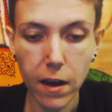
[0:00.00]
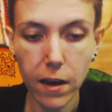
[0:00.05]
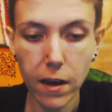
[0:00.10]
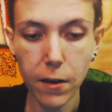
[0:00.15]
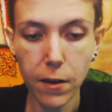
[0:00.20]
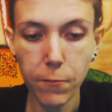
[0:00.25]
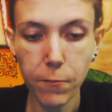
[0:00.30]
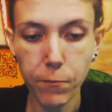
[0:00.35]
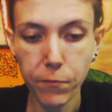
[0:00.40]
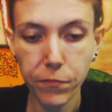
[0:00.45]

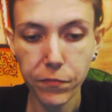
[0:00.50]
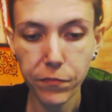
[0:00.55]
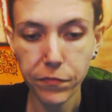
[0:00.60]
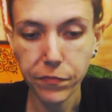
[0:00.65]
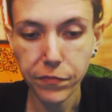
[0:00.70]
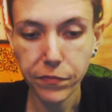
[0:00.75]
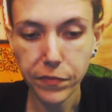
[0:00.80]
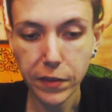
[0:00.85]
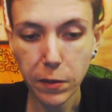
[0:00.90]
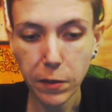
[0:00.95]
Um,
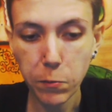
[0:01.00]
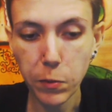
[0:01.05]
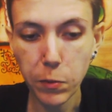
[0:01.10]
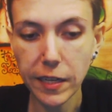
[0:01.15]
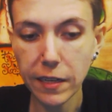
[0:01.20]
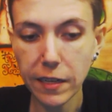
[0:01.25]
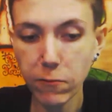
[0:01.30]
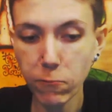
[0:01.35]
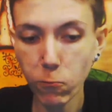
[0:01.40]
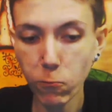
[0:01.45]

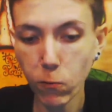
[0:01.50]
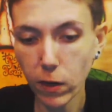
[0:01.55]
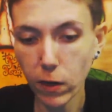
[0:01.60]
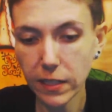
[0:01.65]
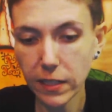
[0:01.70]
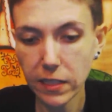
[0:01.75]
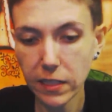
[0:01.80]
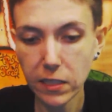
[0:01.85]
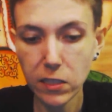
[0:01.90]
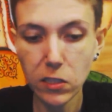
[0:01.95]
but in
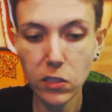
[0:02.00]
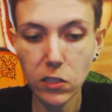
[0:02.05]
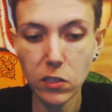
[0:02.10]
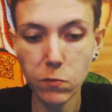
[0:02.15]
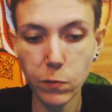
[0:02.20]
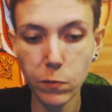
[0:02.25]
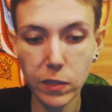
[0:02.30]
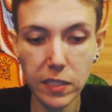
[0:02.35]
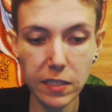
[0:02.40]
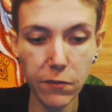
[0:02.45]
one
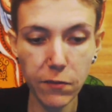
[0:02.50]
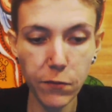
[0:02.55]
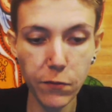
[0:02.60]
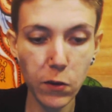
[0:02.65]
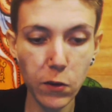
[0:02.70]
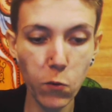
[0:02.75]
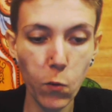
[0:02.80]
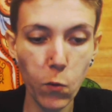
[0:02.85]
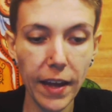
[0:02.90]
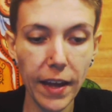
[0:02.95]

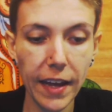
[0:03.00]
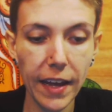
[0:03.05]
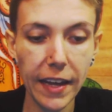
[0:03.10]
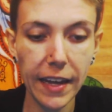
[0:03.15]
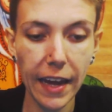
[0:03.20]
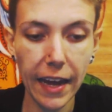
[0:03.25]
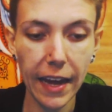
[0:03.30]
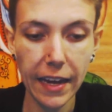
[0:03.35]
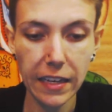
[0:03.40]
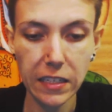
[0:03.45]
specific
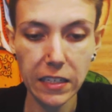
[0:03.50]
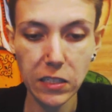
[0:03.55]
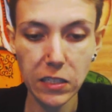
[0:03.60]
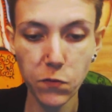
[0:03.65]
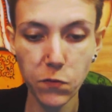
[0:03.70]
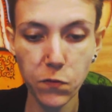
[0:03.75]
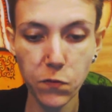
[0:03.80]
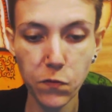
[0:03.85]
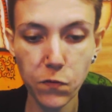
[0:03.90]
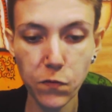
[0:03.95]
way,
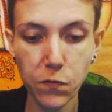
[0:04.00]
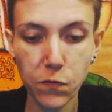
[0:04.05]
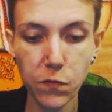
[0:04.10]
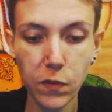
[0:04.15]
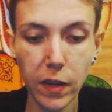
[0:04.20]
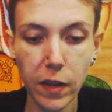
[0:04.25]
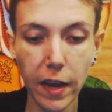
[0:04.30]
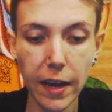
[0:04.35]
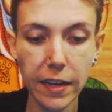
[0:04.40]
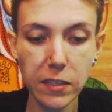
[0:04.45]
as
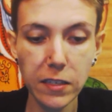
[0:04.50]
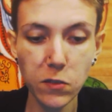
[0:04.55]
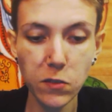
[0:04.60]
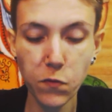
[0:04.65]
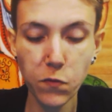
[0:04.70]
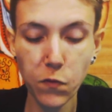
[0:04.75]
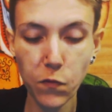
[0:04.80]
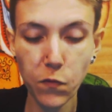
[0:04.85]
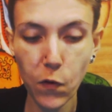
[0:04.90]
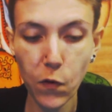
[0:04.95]

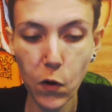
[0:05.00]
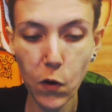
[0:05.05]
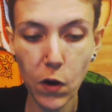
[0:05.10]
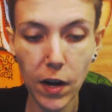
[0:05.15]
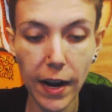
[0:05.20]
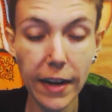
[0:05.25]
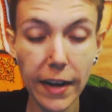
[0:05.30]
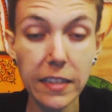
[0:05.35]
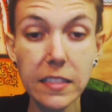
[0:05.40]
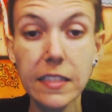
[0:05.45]

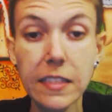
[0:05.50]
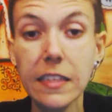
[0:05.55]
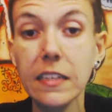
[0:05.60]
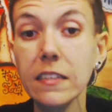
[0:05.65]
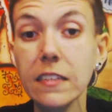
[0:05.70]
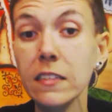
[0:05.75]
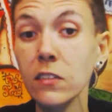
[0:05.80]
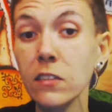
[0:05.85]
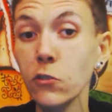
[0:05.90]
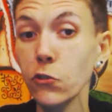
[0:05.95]
far as
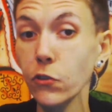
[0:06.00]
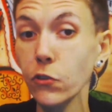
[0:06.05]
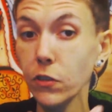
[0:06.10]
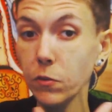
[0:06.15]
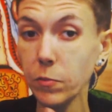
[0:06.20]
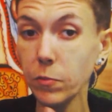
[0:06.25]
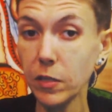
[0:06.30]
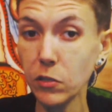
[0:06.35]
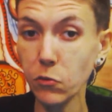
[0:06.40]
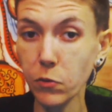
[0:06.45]
things that you're
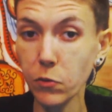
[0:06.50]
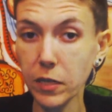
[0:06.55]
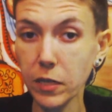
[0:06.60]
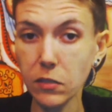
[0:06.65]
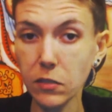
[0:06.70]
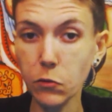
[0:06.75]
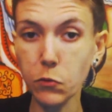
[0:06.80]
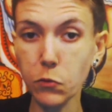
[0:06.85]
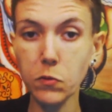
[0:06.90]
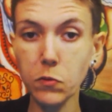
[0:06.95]
going to be
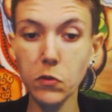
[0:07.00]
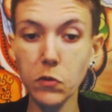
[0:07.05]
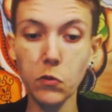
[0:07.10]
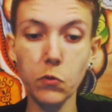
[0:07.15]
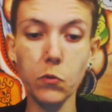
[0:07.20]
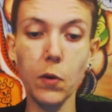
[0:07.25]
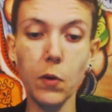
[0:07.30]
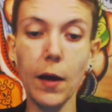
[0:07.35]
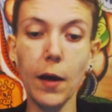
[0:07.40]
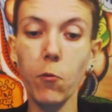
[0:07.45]
doing
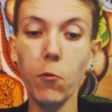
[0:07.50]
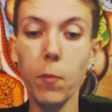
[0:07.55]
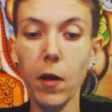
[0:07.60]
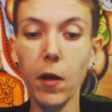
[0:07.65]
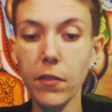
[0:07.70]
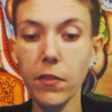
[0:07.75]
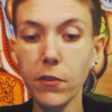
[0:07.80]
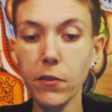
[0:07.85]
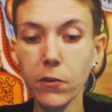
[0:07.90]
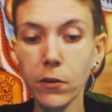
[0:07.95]
to
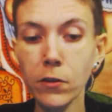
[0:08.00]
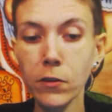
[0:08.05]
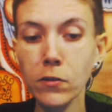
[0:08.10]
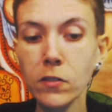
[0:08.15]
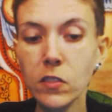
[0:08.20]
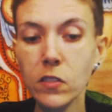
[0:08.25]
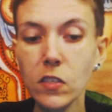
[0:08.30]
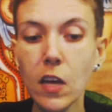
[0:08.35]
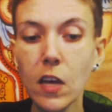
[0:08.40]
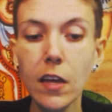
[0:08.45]
help
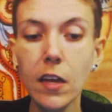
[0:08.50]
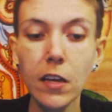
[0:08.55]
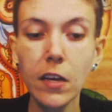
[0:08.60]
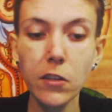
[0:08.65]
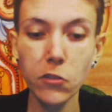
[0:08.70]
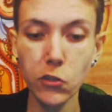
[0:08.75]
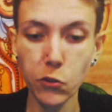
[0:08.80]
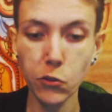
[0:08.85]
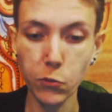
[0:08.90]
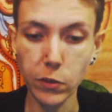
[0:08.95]
others,
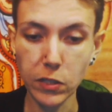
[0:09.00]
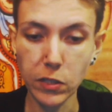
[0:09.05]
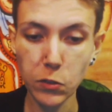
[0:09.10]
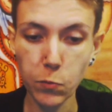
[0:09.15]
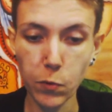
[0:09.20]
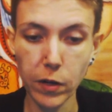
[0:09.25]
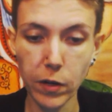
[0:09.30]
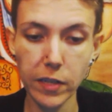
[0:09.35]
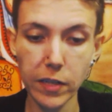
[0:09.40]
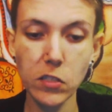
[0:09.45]
to
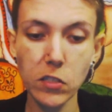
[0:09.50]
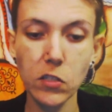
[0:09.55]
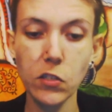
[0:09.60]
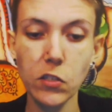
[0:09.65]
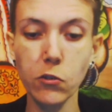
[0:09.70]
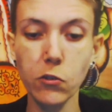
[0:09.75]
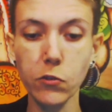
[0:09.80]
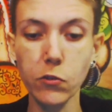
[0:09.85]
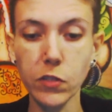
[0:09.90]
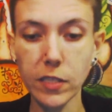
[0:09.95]

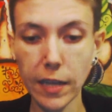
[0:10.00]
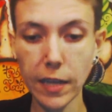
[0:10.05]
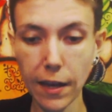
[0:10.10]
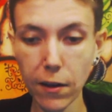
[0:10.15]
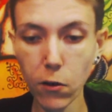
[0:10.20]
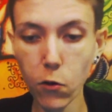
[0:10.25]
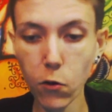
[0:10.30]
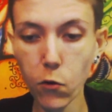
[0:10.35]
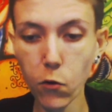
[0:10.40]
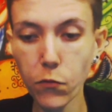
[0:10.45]
express
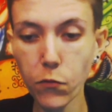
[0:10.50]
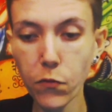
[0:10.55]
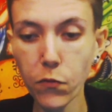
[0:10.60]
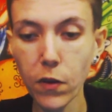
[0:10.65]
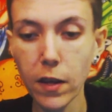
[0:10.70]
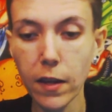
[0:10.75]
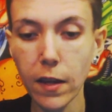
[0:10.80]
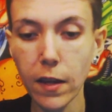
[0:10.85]
yourself.